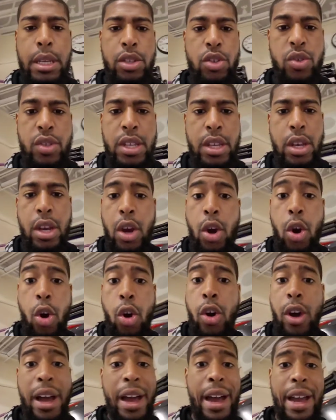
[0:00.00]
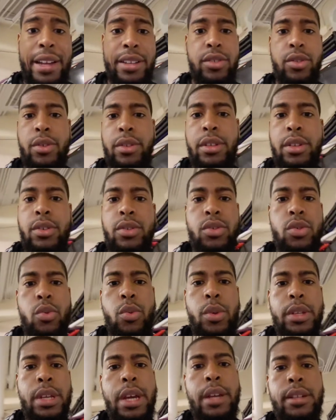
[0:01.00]
You see, all eyes are geared
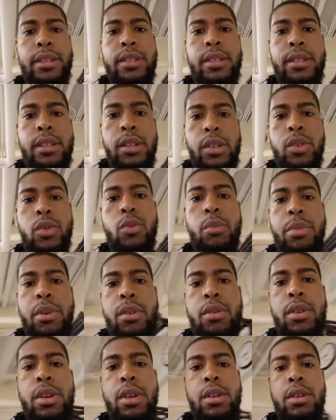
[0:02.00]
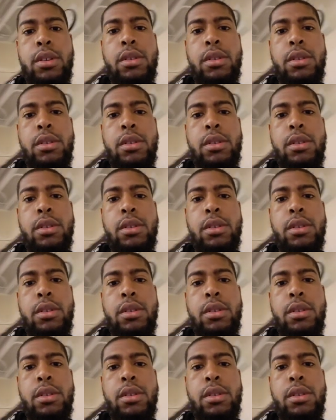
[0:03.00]
toward Giannis Antetokounmpo.